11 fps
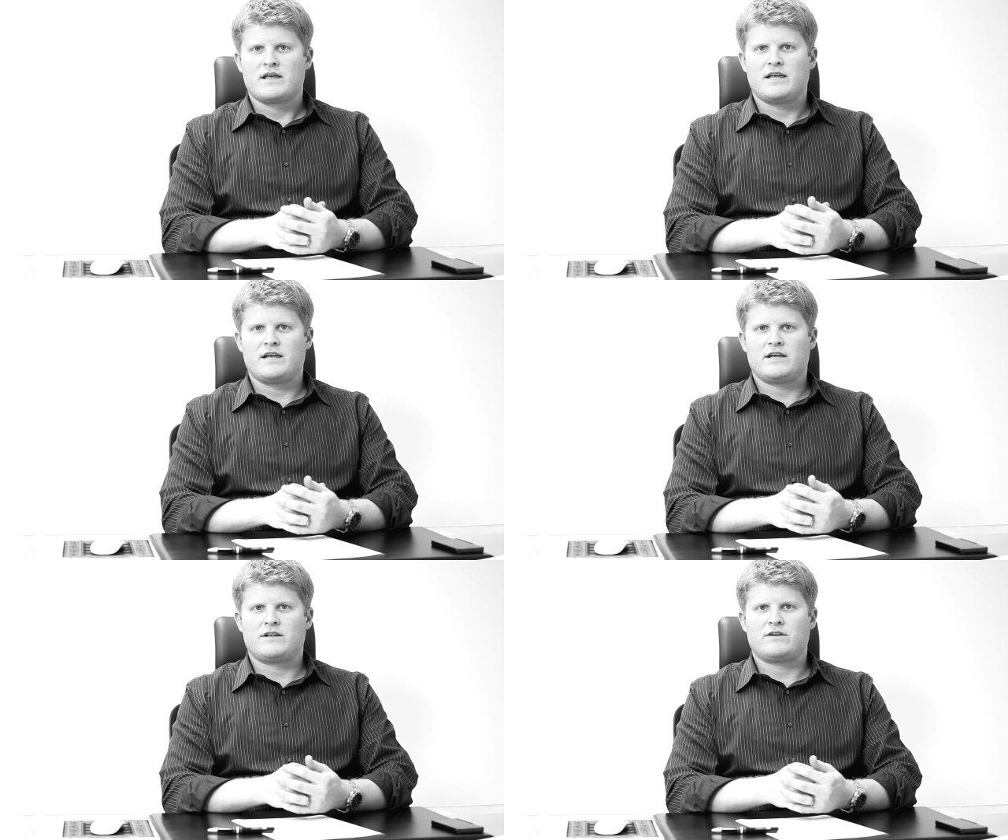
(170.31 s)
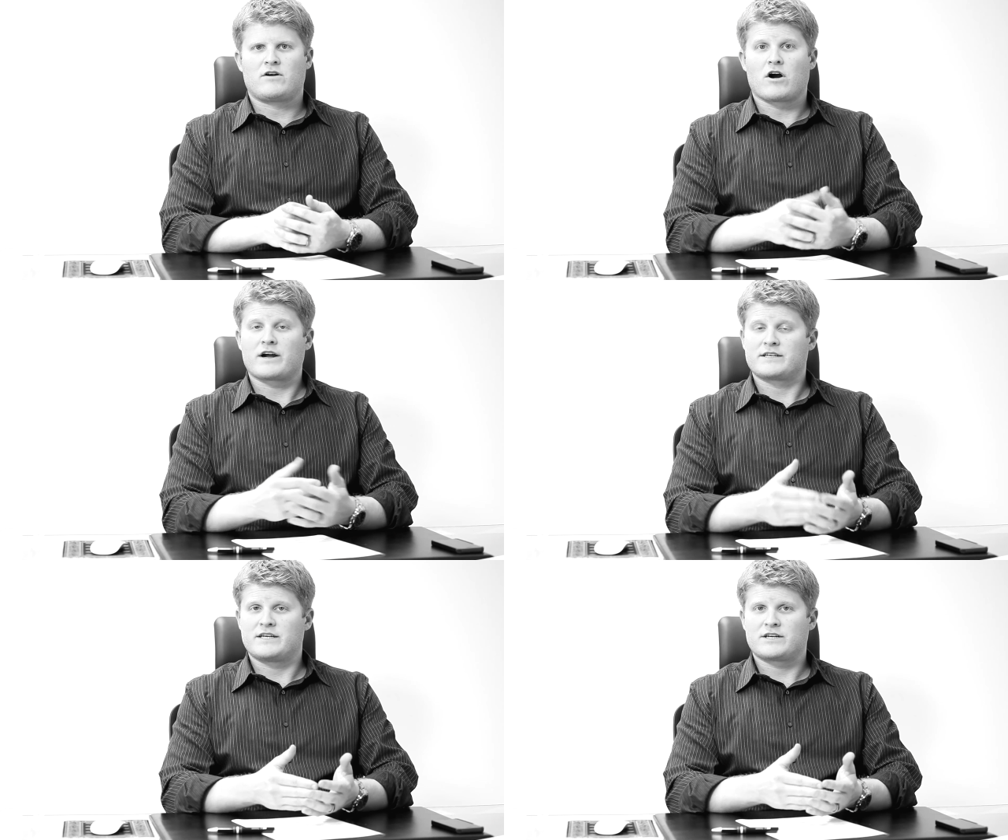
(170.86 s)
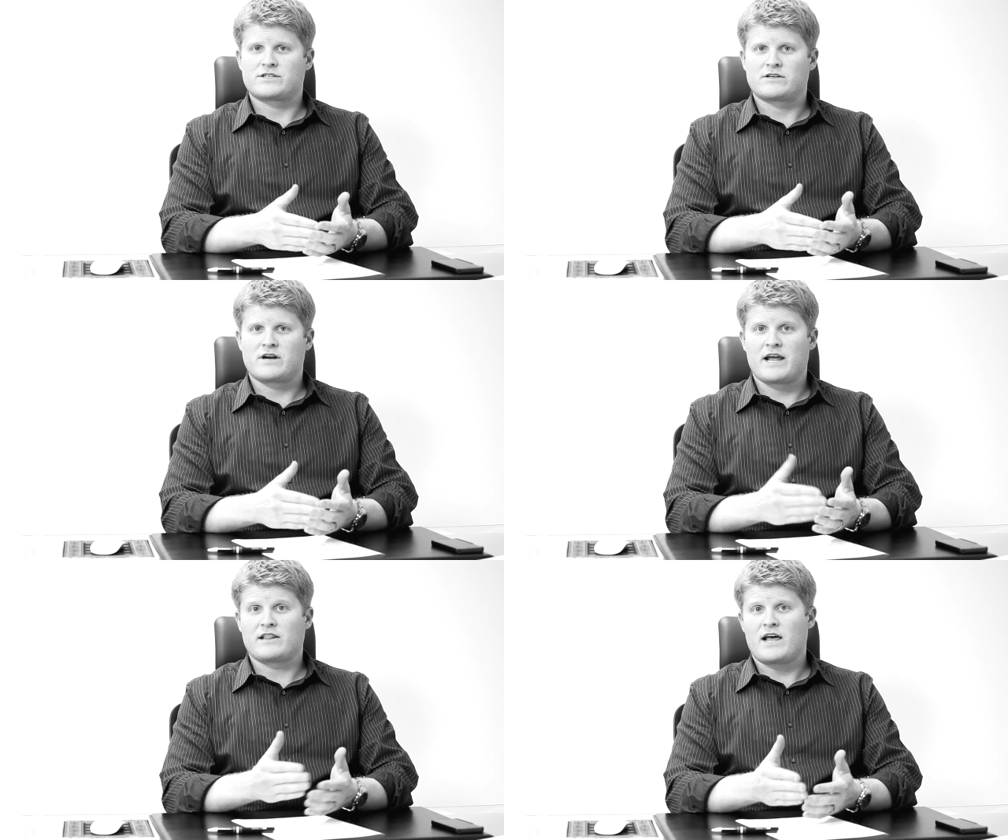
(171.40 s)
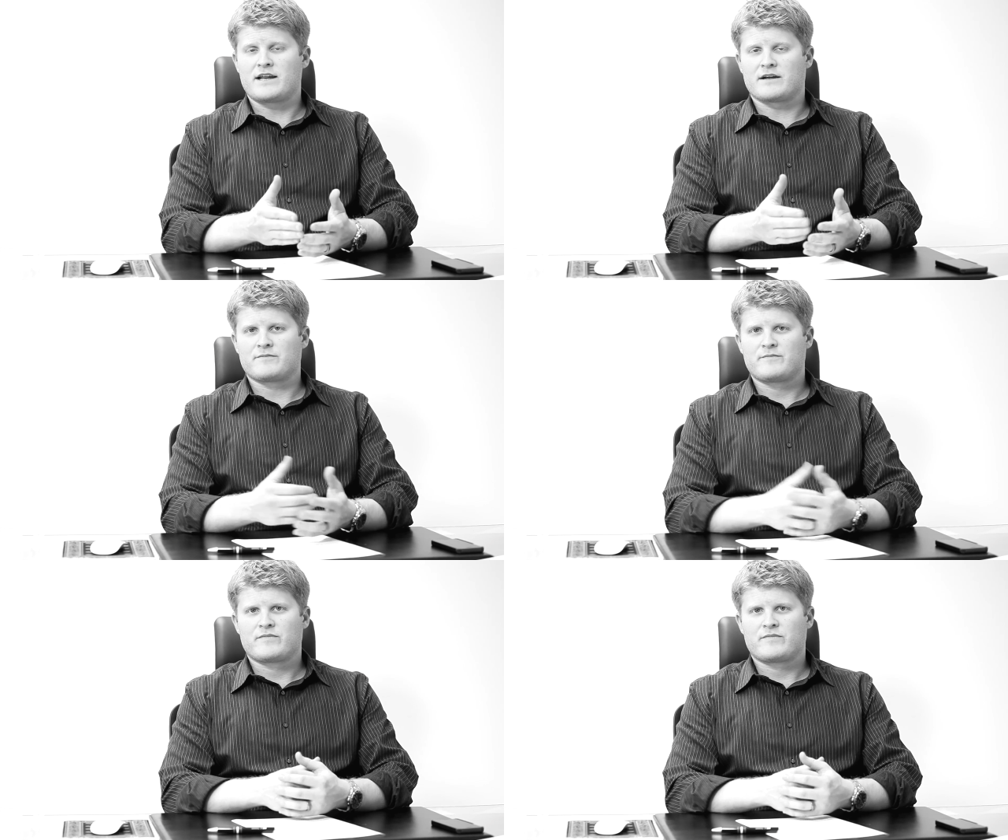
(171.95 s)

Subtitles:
in architecture and lighting.